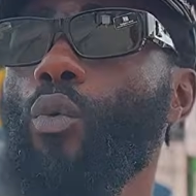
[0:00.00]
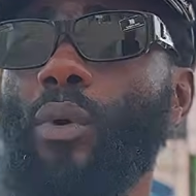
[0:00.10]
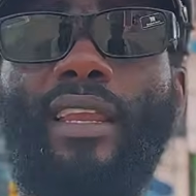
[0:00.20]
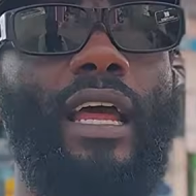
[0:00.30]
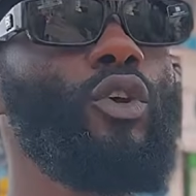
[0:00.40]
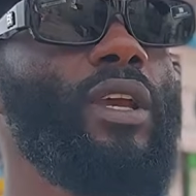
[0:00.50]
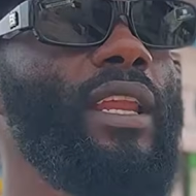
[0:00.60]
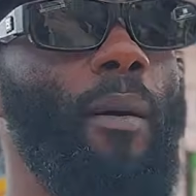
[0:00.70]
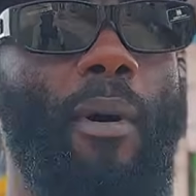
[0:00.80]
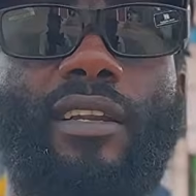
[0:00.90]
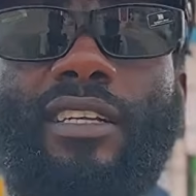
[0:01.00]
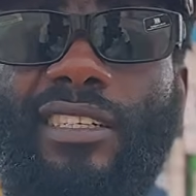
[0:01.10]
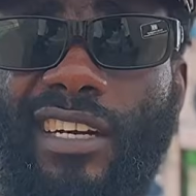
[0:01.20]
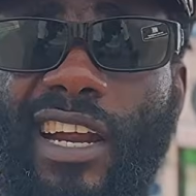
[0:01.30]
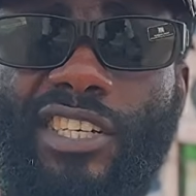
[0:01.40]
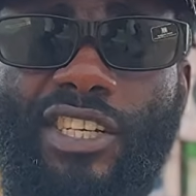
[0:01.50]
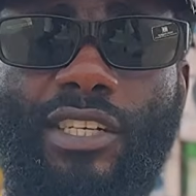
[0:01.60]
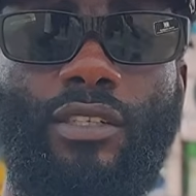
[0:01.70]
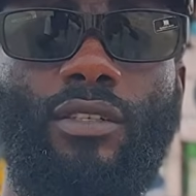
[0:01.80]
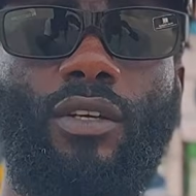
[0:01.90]
When they are talking about
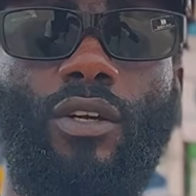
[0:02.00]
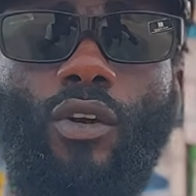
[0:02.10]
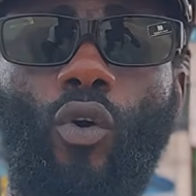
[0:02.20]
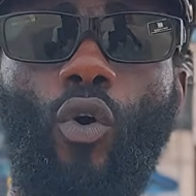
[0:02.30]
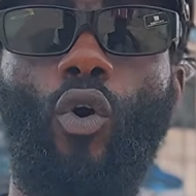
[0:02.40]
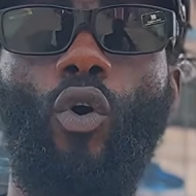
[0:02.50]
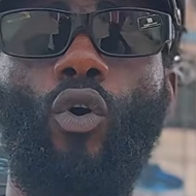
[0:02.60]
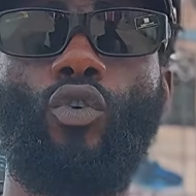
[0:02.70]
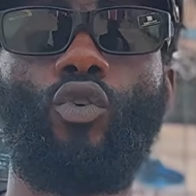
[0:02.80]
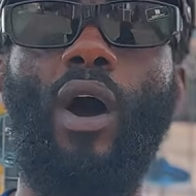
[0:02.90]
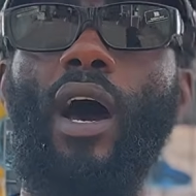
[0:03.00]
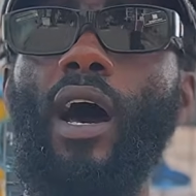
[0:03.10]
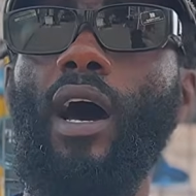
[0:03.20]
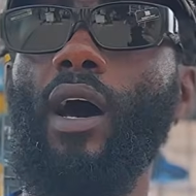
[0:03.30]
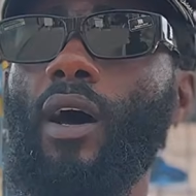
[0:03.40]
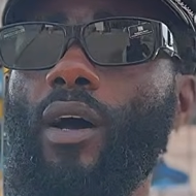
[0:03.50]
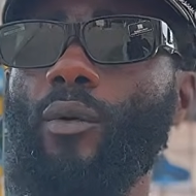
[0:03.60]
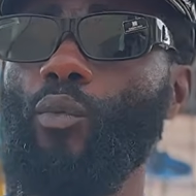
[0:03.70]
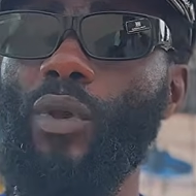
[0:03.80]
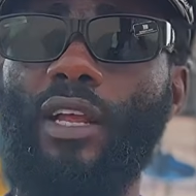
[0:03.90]
interaction, or we are
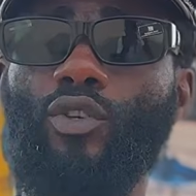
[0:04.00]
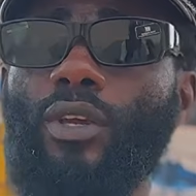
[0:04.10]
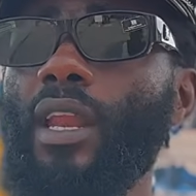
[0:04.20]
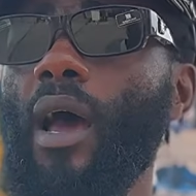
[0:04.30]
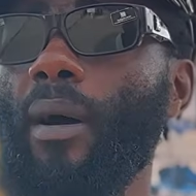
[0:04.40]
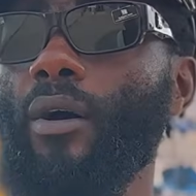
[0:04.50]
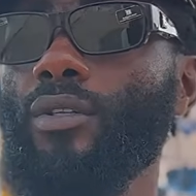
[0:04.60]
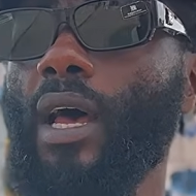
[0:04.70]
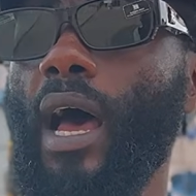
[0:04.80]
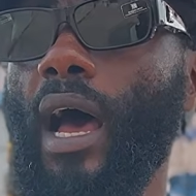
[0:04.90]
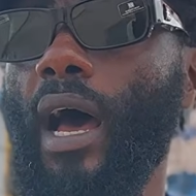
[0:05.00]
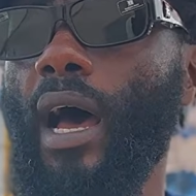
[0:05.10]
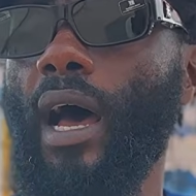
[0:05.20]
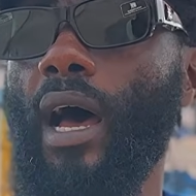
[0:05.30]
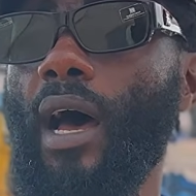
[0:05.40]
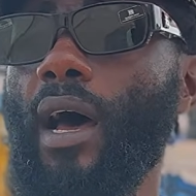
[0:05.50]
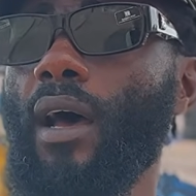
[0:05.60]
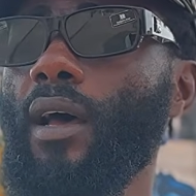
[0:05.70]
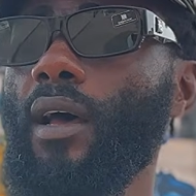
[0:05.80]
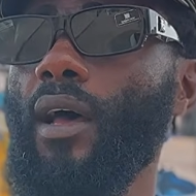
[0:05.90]
talking about
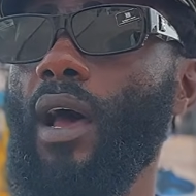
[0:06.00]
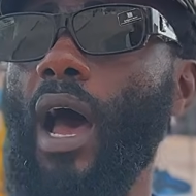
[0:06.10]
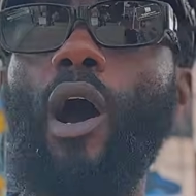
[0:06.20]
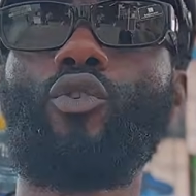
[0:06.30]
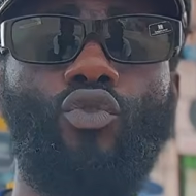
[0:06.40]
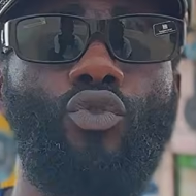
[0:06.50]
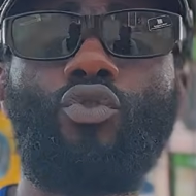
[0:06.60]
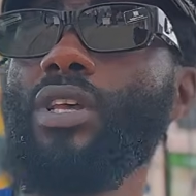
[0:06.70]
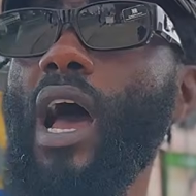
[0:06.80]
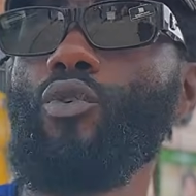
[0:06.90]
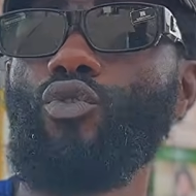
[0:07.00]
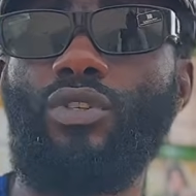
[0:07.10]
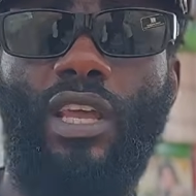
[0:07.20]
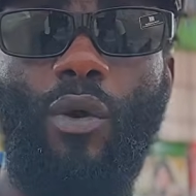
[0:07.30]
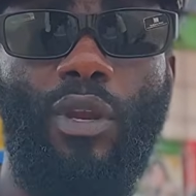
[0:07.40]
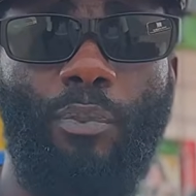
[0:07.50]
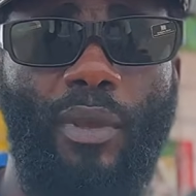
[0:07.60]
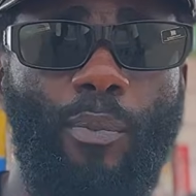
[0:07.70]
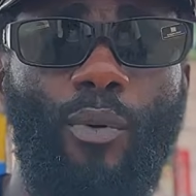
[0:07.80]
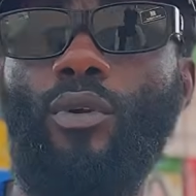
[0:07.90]
how you stay with
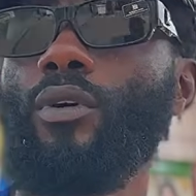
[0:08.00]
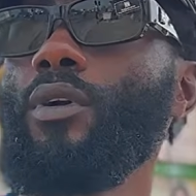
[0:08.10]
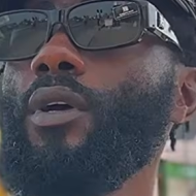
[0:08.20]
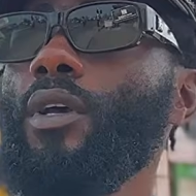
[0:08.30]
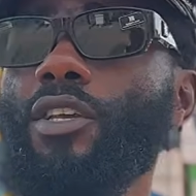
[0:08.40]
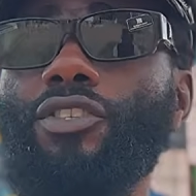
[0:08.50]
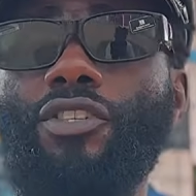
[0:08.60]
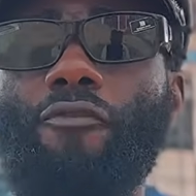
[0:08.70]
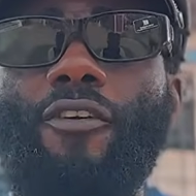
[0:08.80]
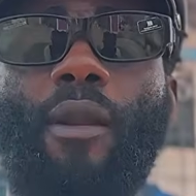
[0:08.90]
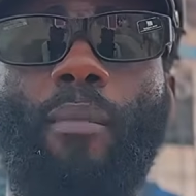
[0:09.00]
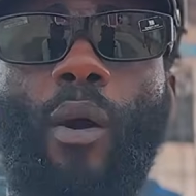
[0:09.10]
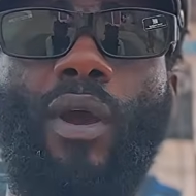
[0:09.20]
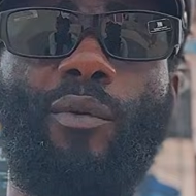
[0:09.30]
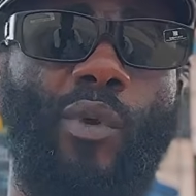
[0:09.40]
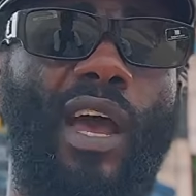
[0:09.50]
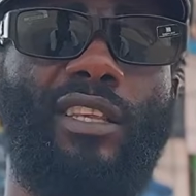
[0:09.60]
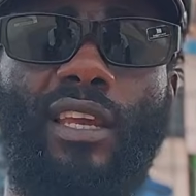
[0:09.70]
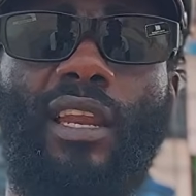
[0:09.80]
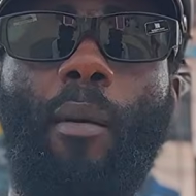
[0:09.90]
people, okay, is different. But when we are
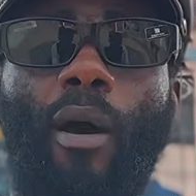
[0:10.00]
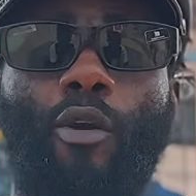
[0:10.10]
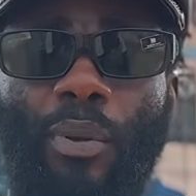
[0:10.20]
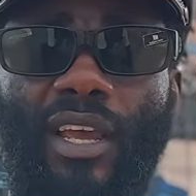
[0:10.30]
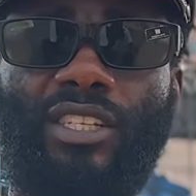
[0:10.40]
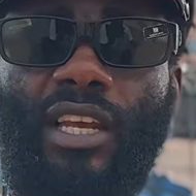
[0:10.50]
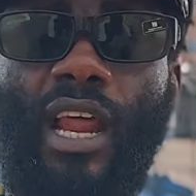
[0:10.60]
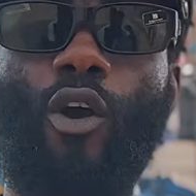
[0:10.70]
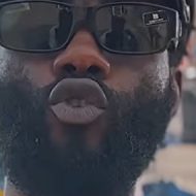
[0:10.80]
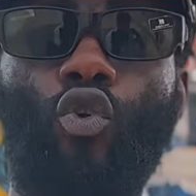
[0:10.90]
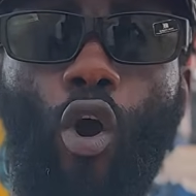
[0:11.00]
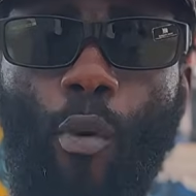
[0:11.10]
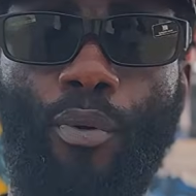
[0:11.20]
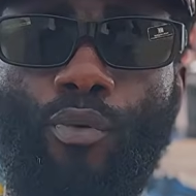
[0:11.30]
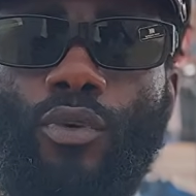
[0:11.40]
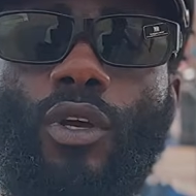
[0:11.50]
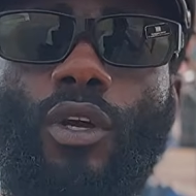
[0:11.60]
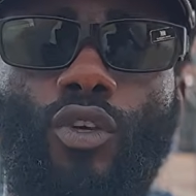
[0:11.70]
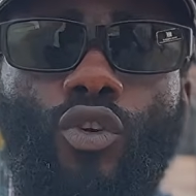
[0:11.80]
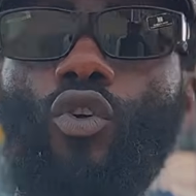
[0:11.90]
talking about patient, how you couple,
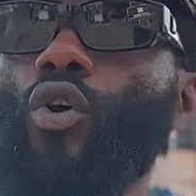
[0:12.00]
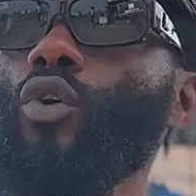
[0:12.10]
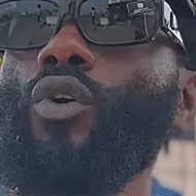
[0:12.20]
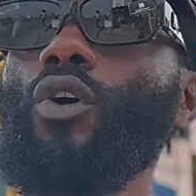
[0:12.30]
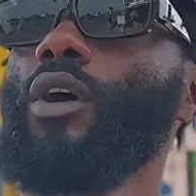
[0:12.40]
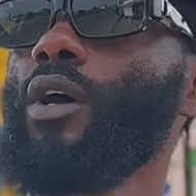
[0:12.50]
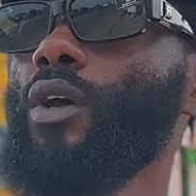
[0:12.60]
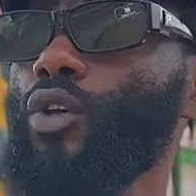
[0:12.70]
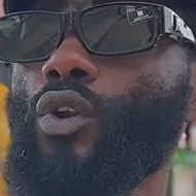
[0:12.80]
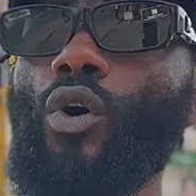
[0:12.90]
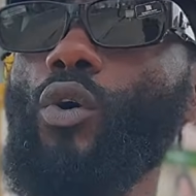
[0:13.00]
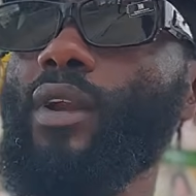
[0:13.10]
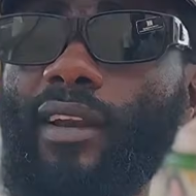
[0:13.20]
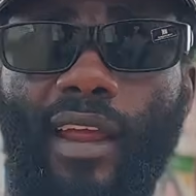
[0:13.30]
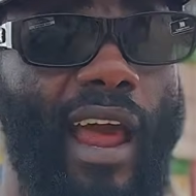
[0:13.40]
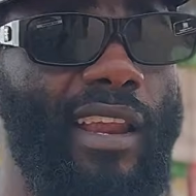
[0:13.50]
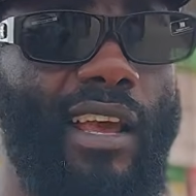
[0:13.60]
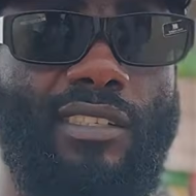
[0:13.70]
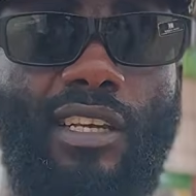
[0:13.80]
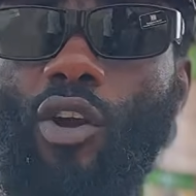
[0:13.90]

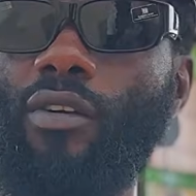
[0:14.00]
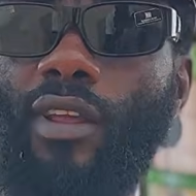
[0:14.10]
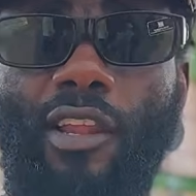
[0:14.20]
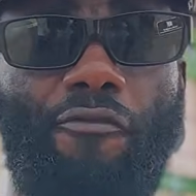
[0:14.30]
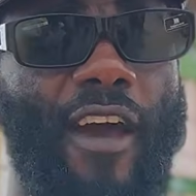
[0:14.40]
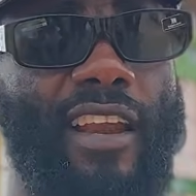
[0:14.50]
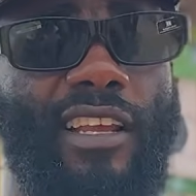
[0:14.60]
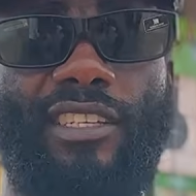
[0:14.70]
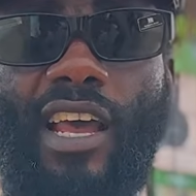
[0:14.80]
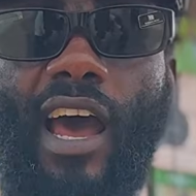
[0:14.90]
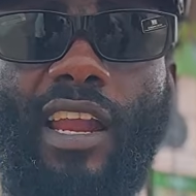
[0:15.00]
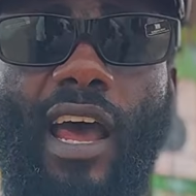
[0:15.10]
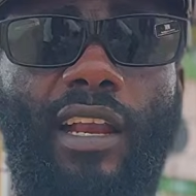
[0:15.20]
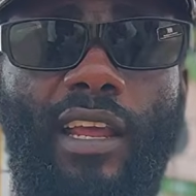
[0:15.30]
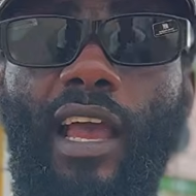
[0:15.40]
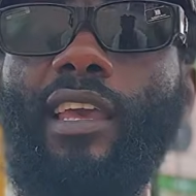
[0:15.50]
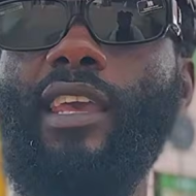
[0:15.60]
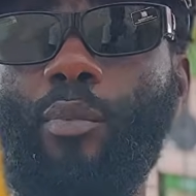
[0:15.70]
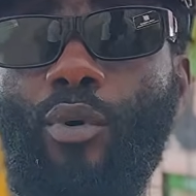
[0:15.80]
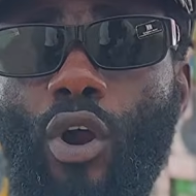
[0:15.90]
Ghanaians, they don't really fight each other. They can
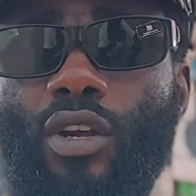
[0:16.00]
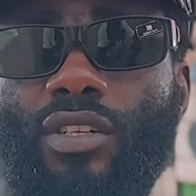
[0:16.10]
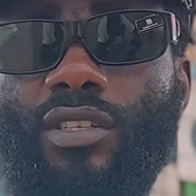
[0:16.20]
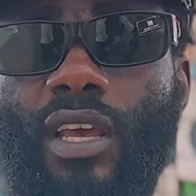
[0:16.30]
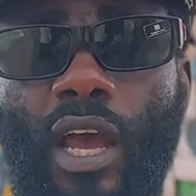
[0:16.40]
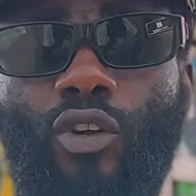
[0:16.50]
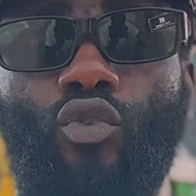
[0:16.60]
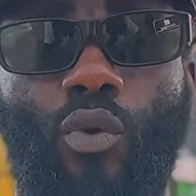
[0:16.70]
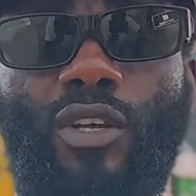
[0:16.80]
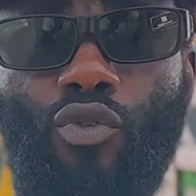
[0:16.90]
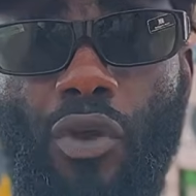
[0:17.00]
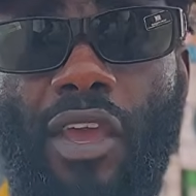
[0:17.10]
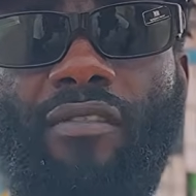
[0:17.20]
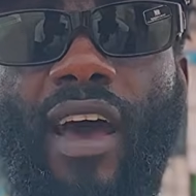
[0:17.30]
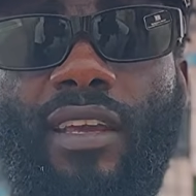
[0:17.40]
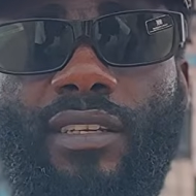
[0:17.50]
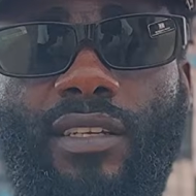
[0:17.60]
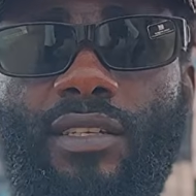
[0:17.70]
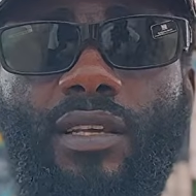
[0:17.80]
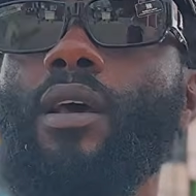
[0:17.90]
keep grudges, they can do whatsoever it
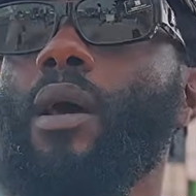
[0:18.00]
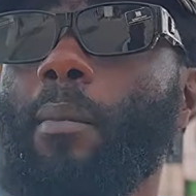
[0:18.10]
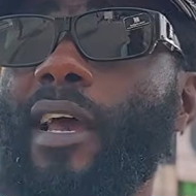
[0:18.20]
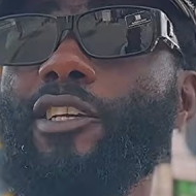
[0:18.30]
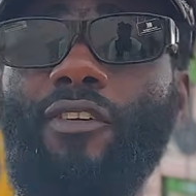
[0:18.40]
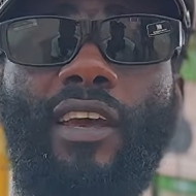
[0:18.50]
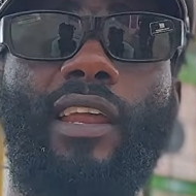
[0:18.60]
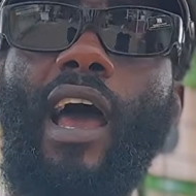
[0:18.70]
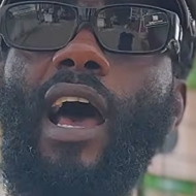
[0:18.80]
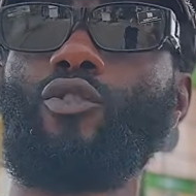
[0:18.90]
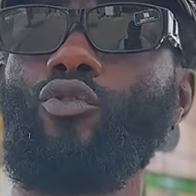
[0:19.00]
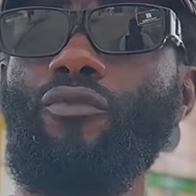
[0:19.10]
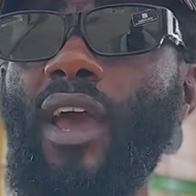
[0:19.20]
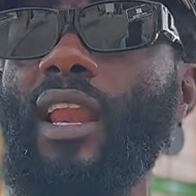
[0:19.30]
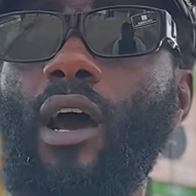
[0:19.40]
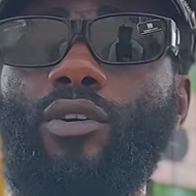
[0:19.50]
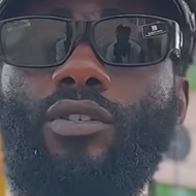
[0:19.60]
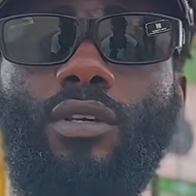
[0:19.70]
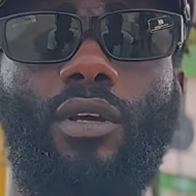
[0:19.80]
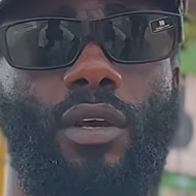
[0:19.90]
is, but it's very hard to find out
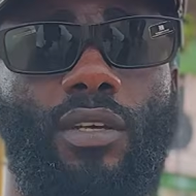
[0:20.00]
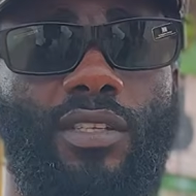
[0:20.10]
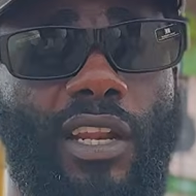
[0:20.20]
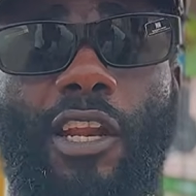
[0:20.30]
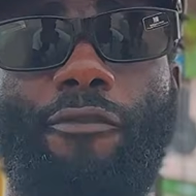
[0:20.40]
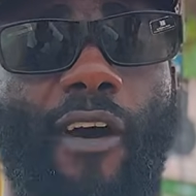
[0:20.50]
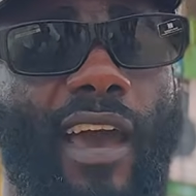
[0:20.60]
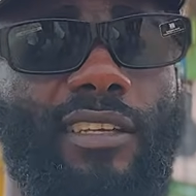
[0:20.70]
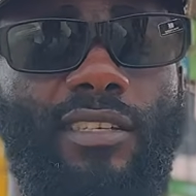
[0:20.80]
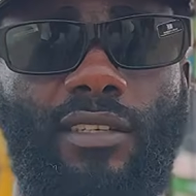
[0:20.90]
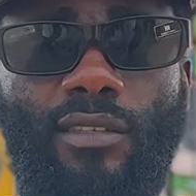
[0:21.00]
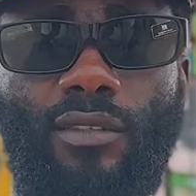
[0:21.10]
street fighting.